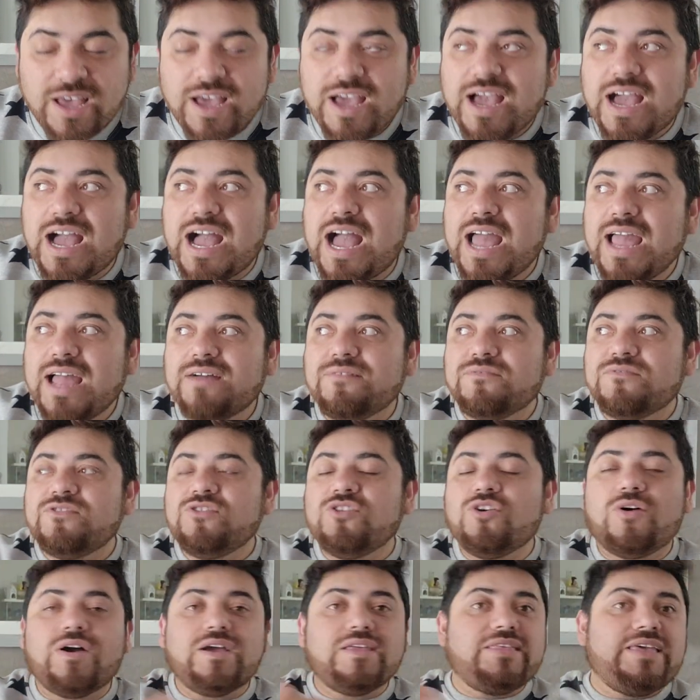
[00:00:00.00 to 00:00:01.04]
I have
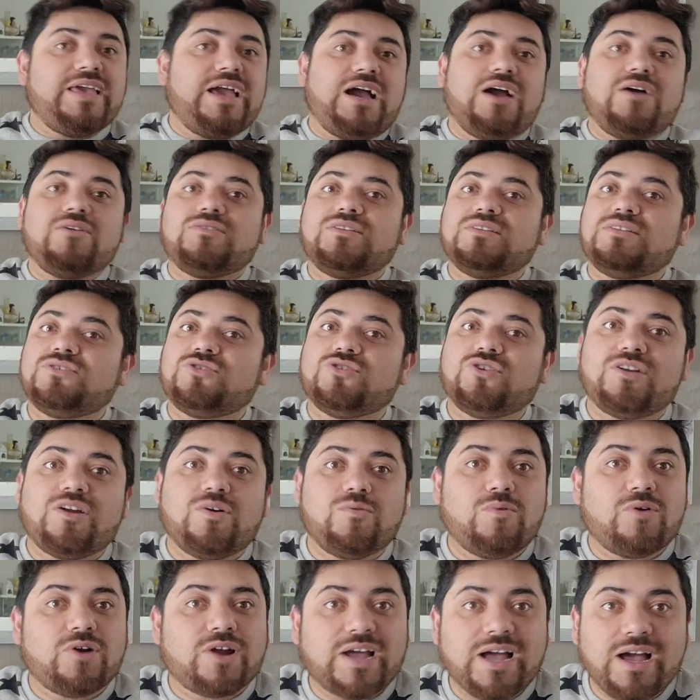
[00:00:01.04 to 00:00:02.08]
no idea how this is gonna
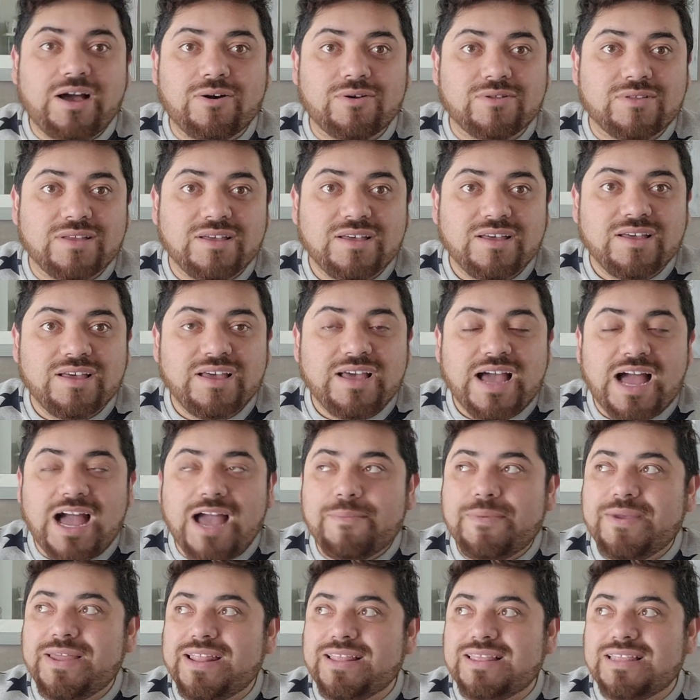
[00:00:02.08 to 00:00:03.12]
work out. I
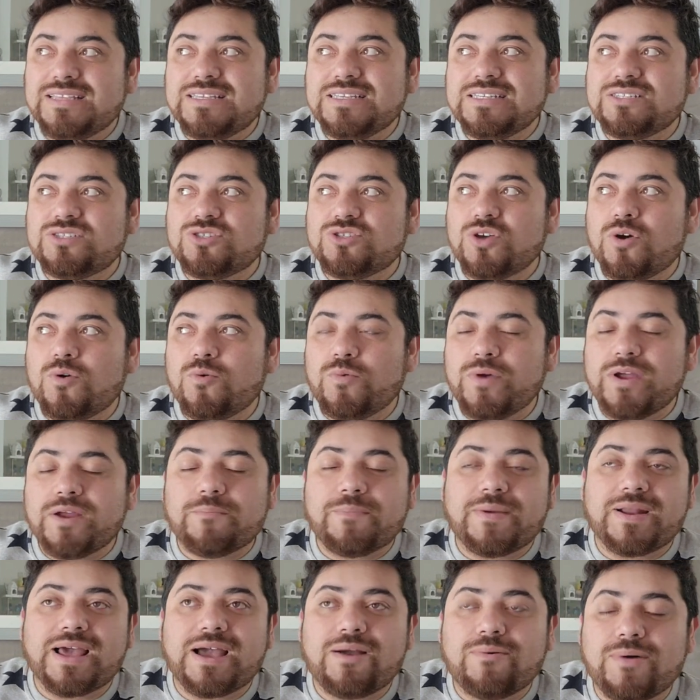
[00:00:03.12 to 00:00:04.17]
mean, this is so weird,
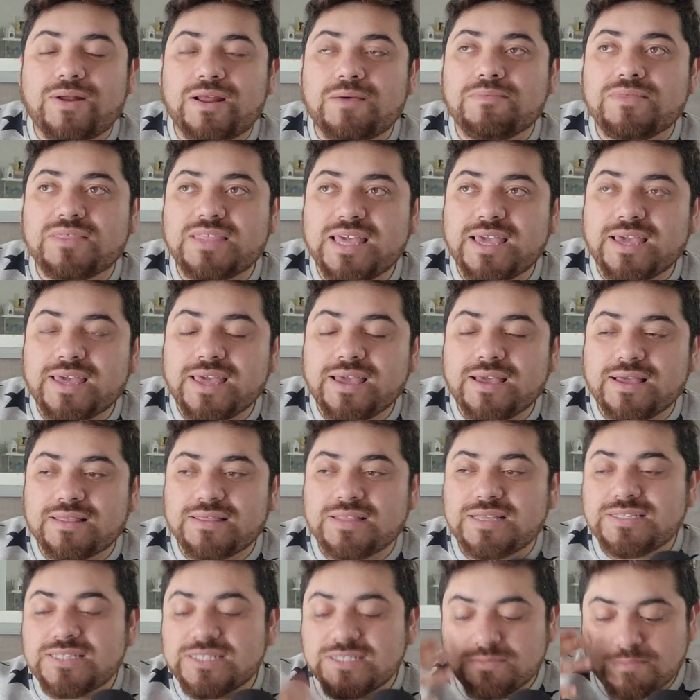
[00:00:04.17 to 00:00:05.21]
but what I'm thinking,
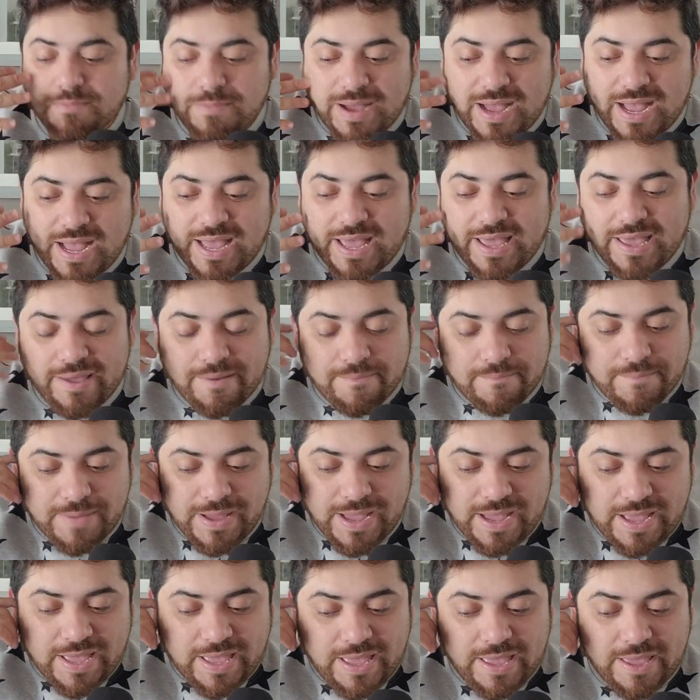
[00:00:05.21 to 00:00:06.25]
this is you
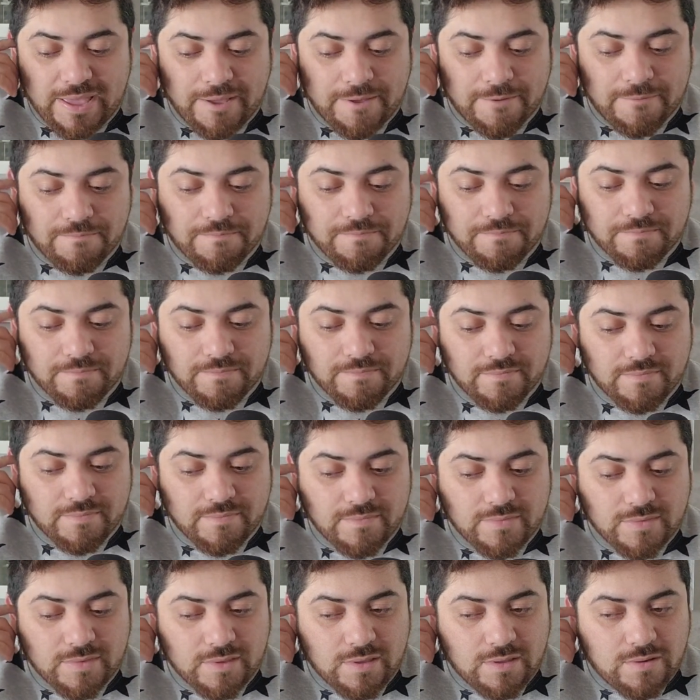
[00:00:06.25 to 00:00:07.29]
know,
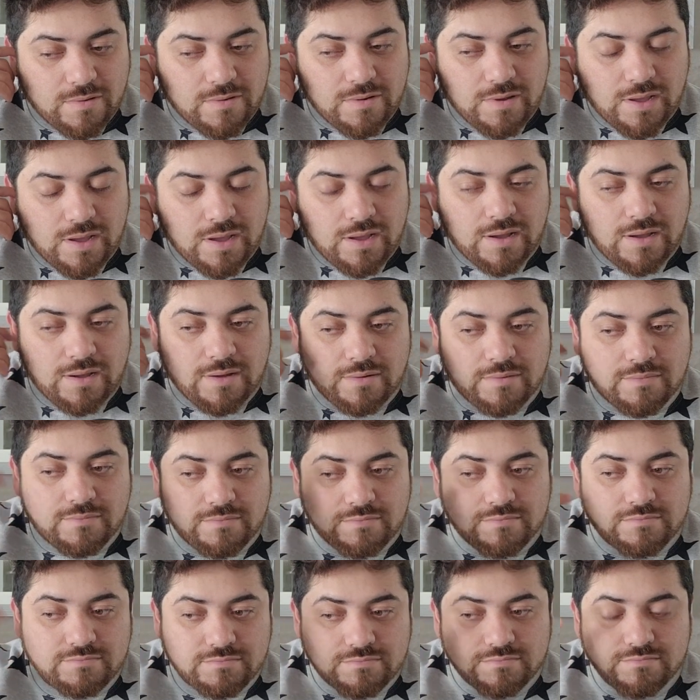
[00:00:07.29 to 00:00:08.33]

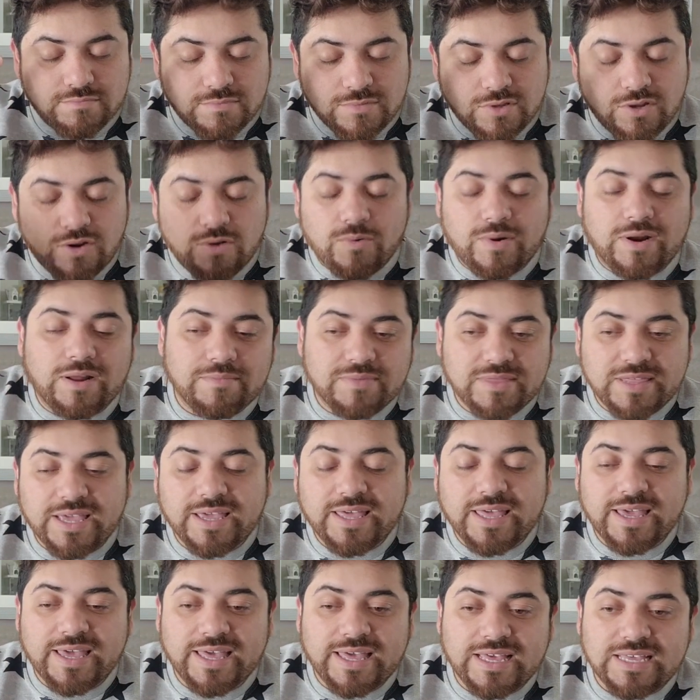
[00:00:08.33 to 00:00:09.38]
what I'm
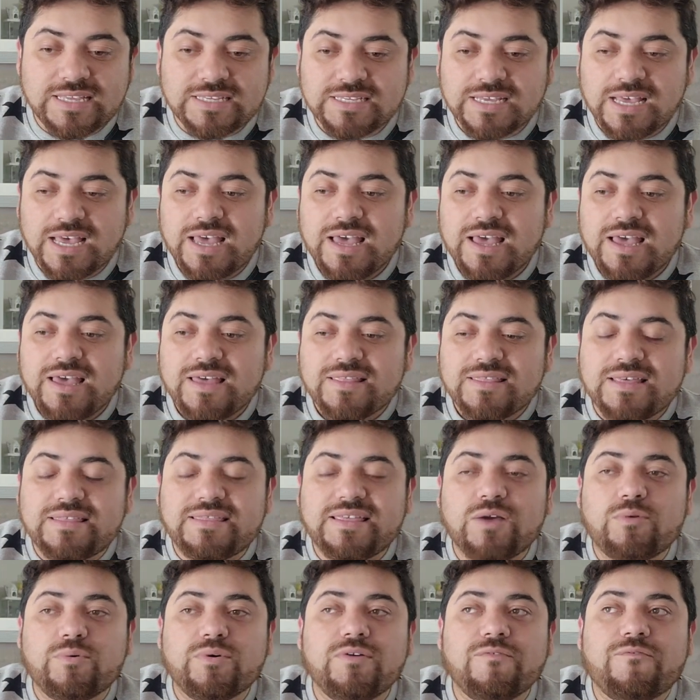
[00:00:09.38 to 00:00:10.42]
thinking is, that
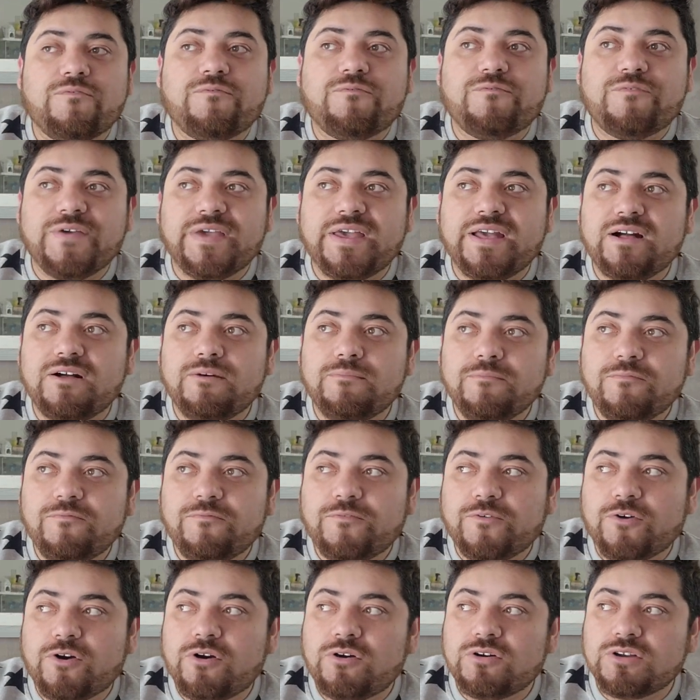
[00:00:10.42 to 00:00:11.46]
they will film
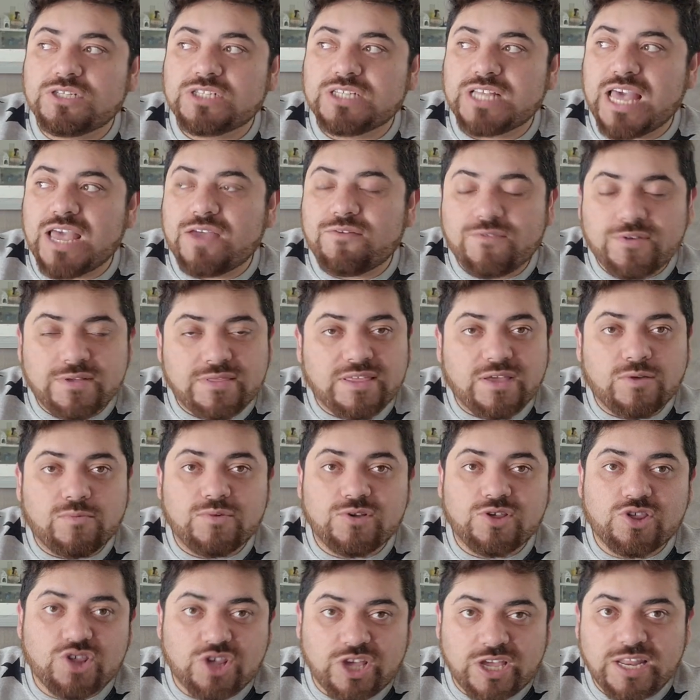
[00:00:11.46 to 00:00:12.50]
first everything
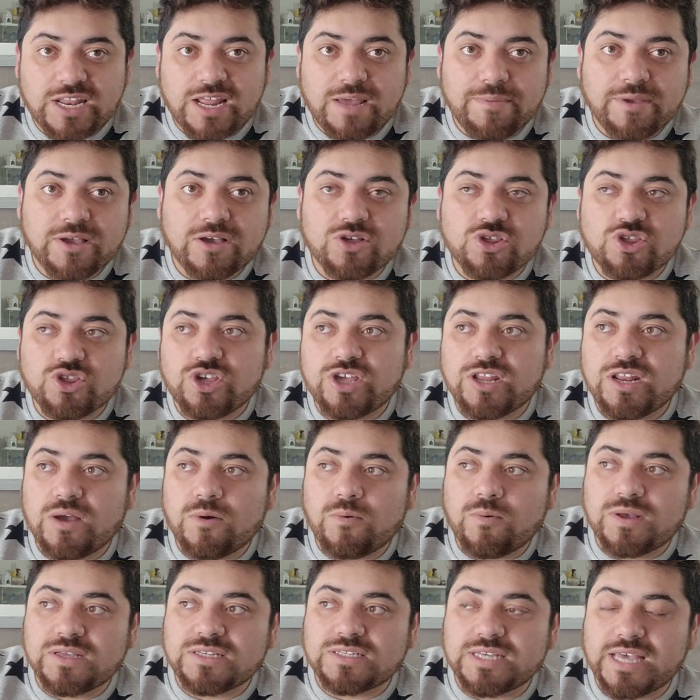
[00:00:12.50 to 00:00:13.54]
with Sheena because Sheena
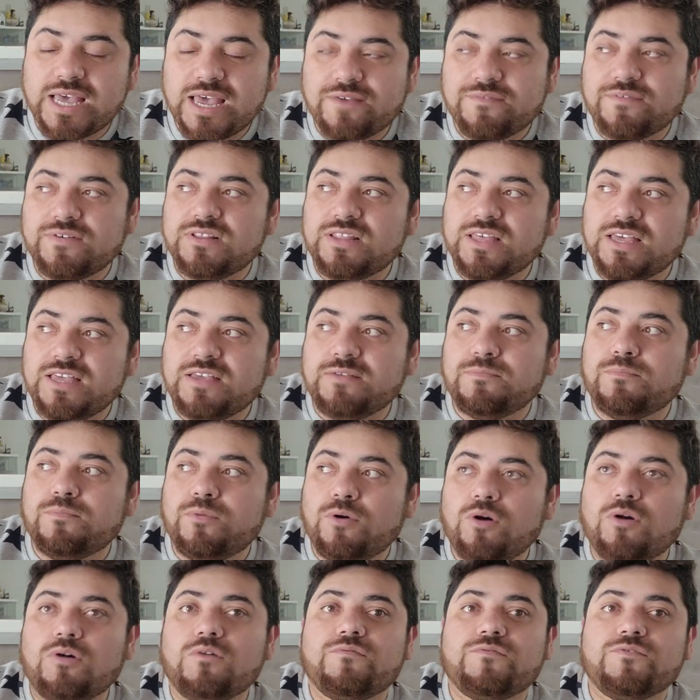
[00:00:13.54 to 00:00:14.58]
was heavily
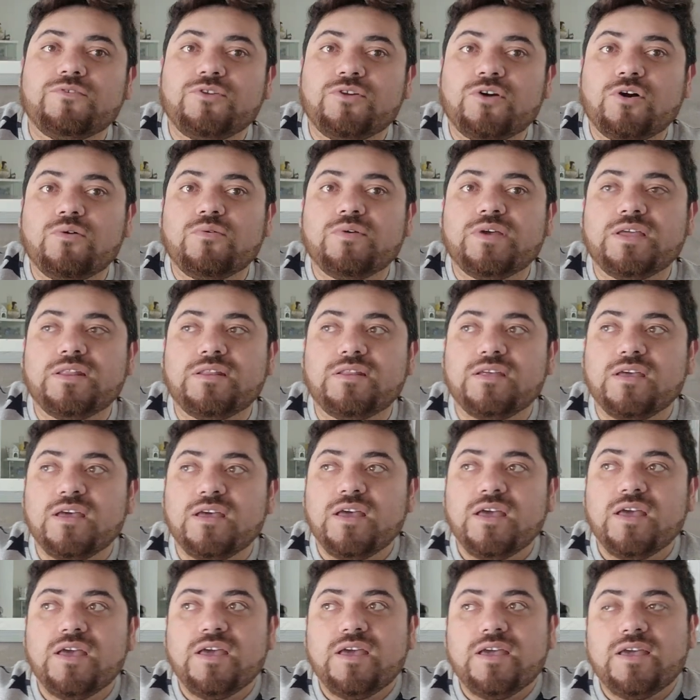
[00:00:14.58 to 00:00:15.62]
involved, you know, in
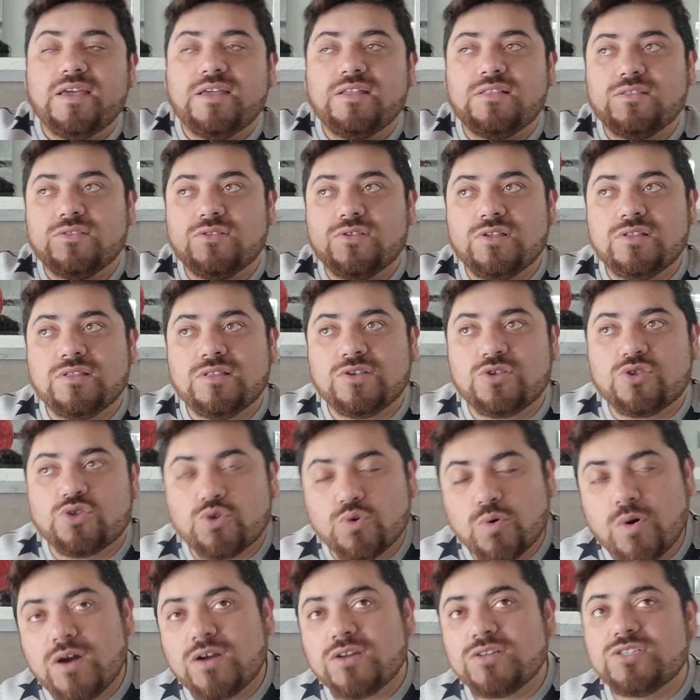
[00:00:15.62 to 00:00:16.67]
the
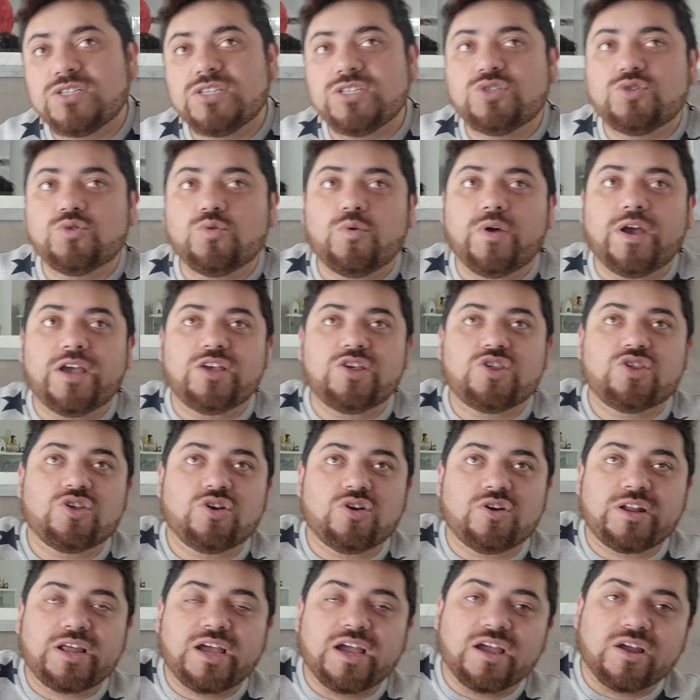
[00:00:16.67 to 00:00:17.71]
short
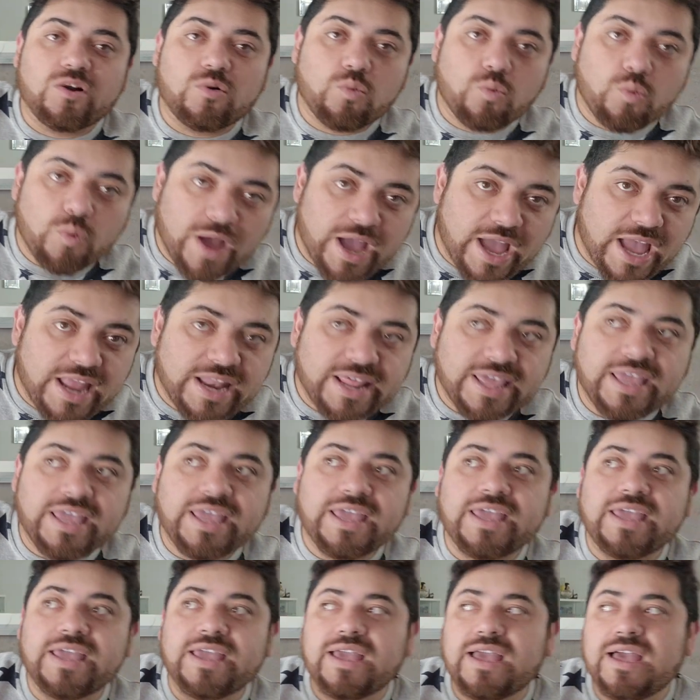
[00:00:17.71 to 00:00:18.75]
situation and her
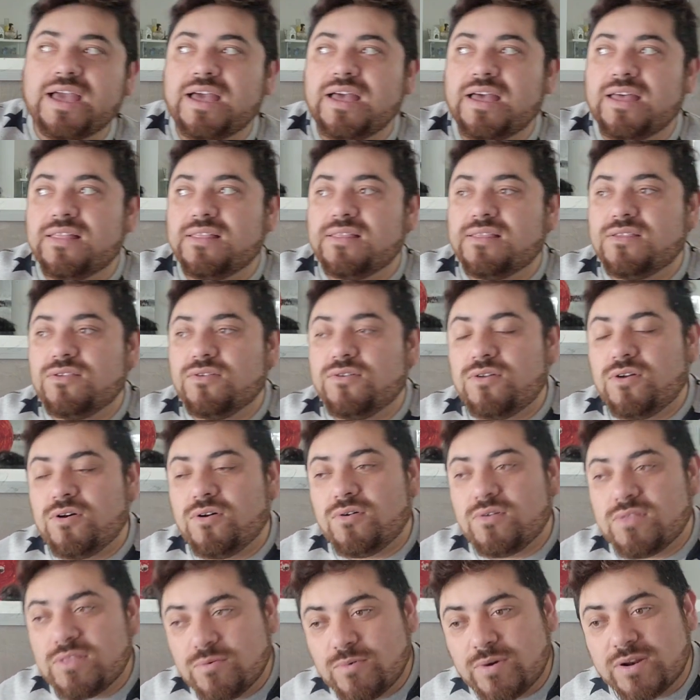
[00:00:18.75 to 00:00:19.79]
wedding and, you
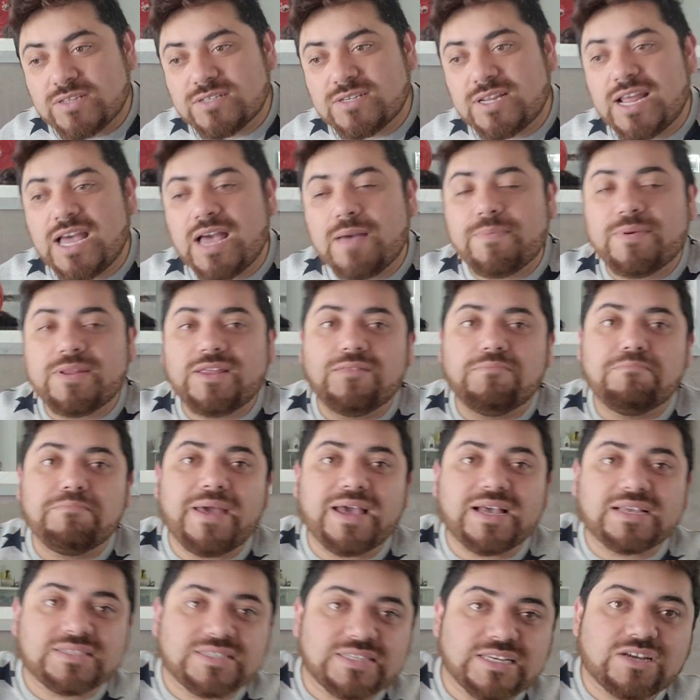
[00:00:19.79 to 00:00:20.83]
know, the, what is going to happen in
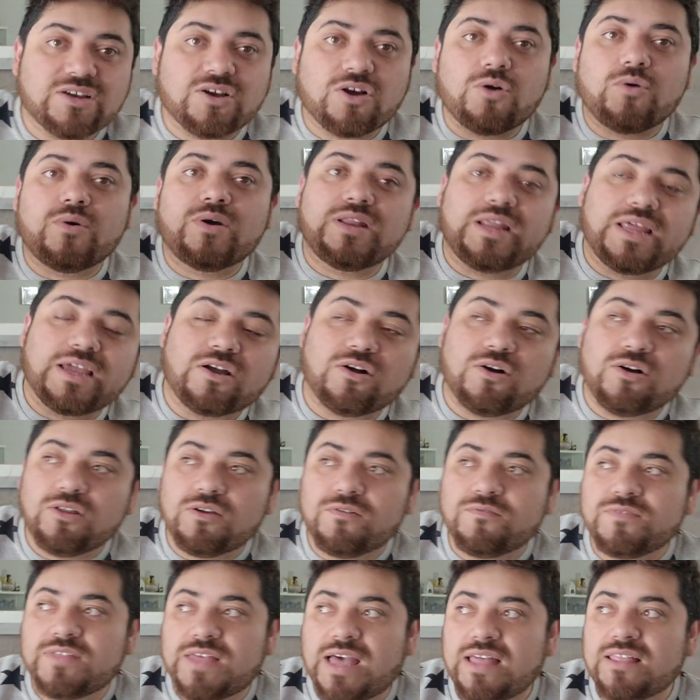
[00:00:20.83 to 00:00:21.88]
Mexico and like all
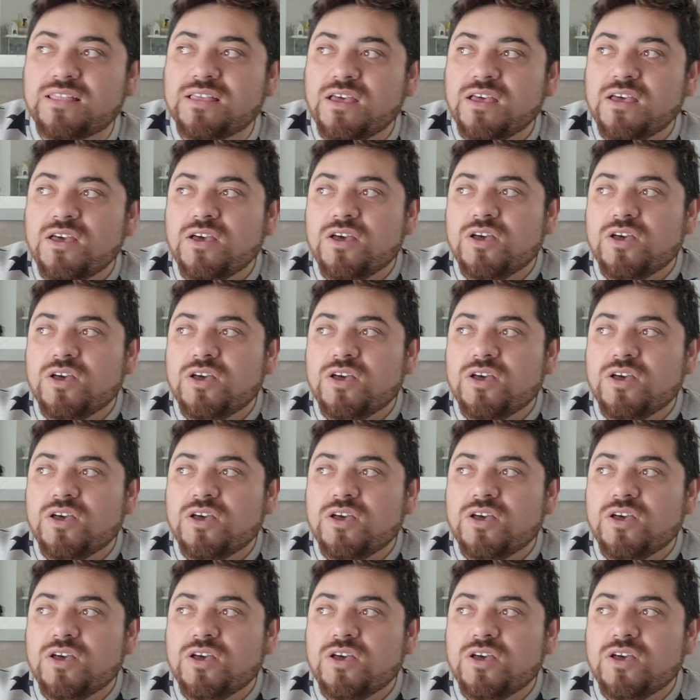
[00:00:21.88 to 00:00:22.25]
of that.